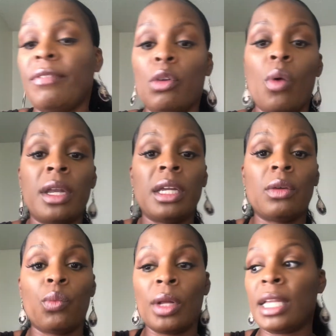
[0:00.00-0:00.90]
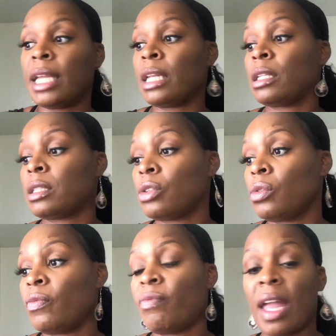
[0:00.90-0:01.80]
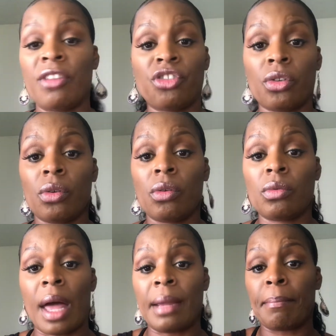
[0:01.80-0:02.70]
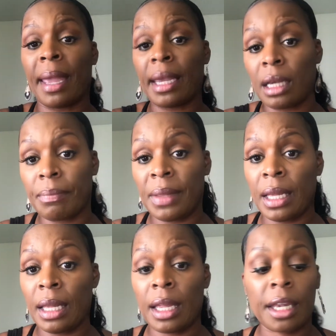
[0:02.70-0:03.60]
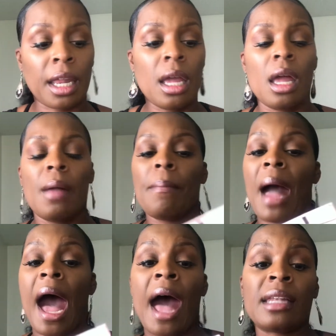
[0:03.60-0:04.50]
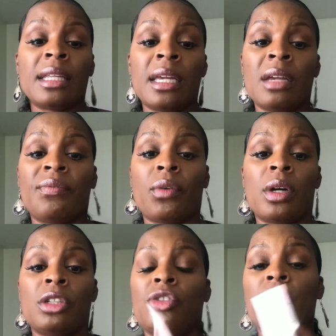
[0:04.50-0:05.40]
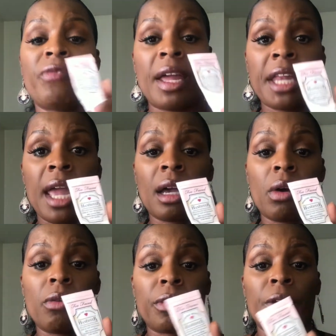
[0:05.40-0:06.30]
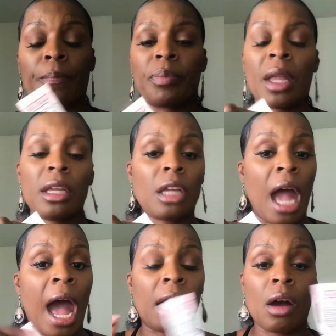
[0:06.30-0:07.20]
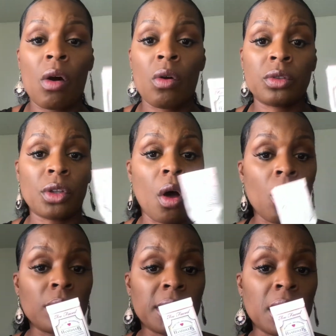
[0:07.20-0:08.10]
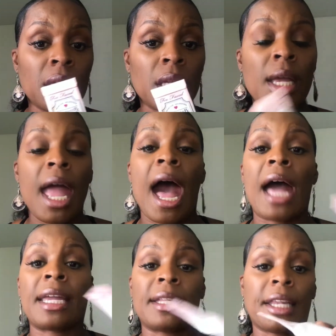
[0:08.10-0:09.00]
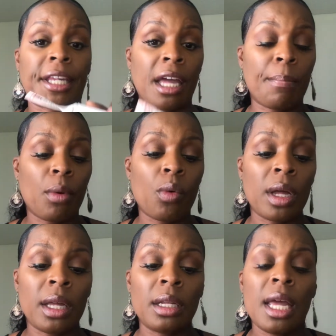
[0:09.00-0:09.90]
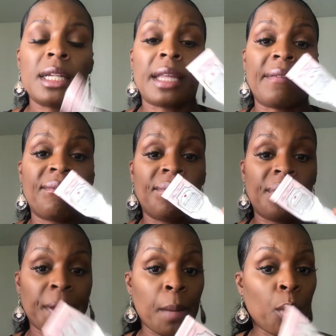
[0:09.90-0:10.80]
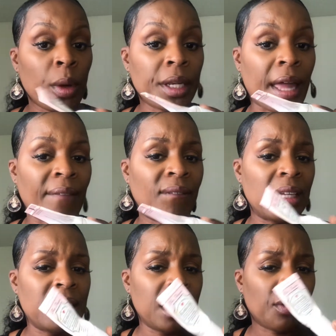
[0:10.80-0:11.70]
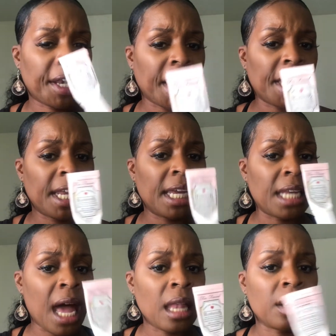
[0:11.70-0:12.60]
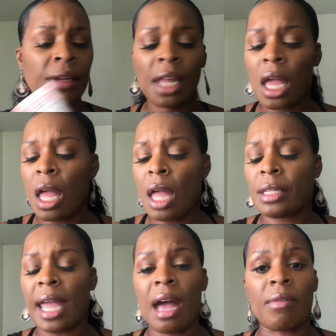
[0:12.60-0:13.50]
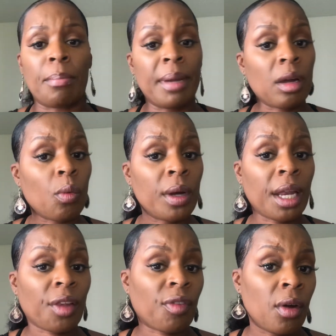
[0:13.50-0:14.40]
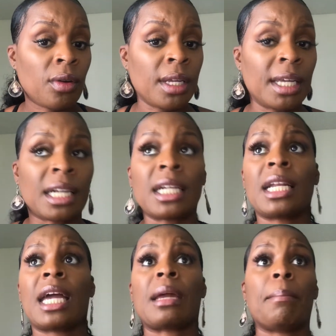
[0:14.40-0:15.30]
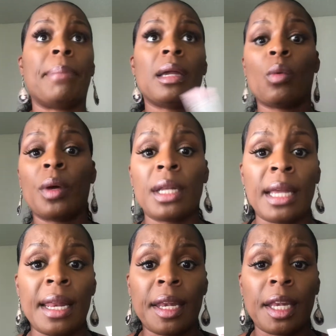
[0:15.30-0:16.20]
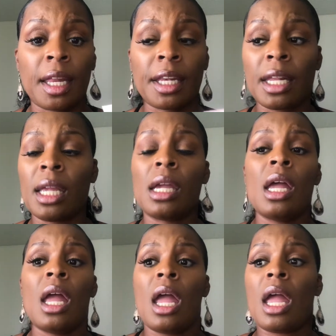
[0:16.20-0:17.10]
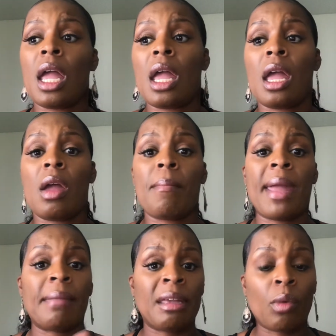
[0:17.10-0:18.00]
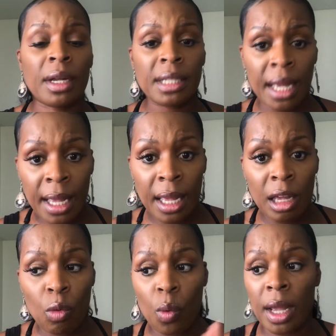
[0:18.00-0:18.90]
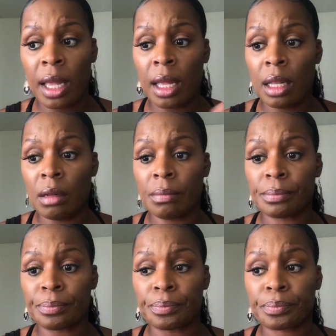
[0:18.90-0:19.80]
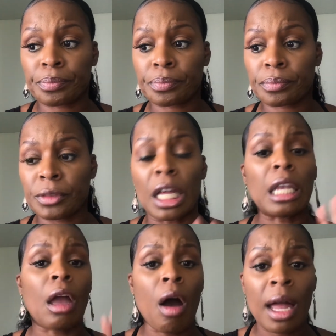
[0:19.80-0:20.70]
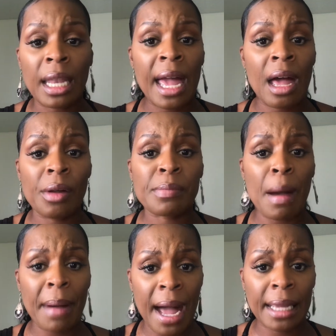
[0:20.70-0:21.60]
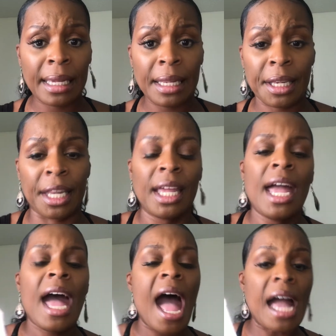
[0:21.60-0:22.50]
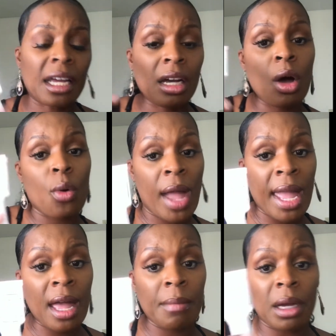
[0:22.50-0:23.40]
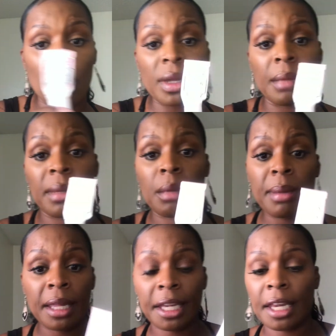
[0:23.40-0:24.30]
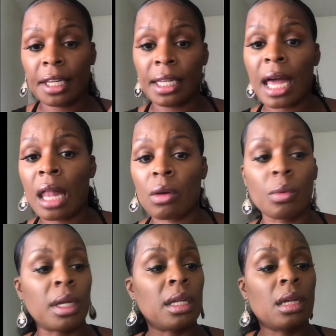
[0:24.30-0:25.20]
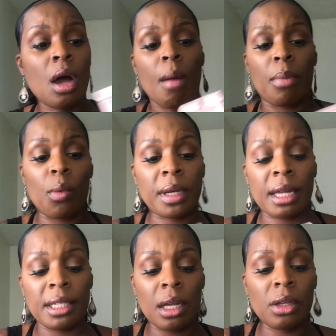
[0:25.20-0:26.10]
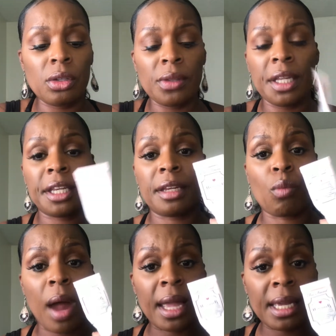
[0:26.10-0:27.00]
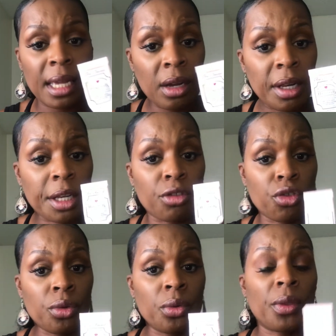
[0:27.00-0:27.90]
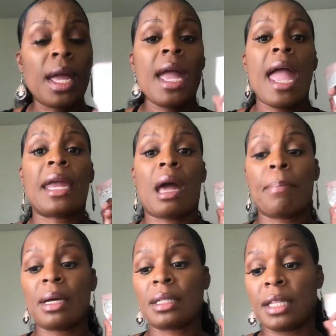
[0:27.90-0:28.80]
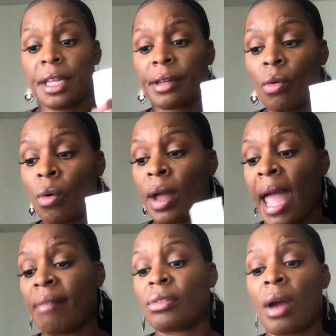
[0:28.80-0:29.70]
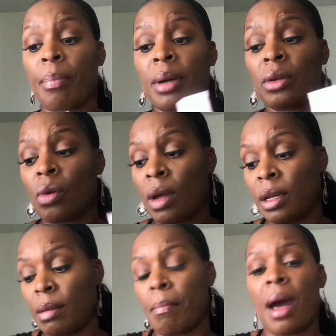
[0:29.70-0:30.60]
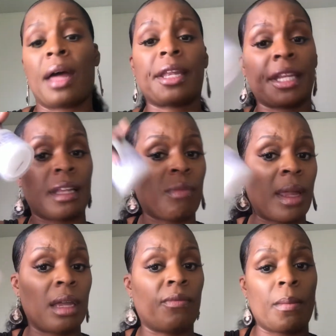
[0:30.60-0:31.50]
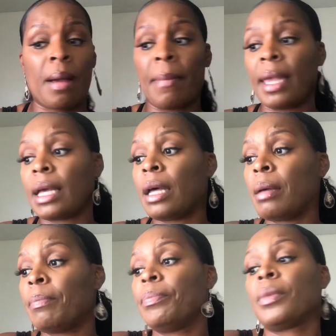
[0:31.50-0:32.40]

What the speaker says: you want to really get into facial like makeup things, I live for the Too Faced Hangover. I go to Ulta, I get the sample one. That sample one is like $15 or $16. They have a bigger one that's $30, and I think they got a bigger one in that at $60. And maybe one day when the law allows my pockets, I can go ham and go get me a big $60 one. But when I tell you this right here is the truth, and I put this on after I put on my stuff right here for my makeup,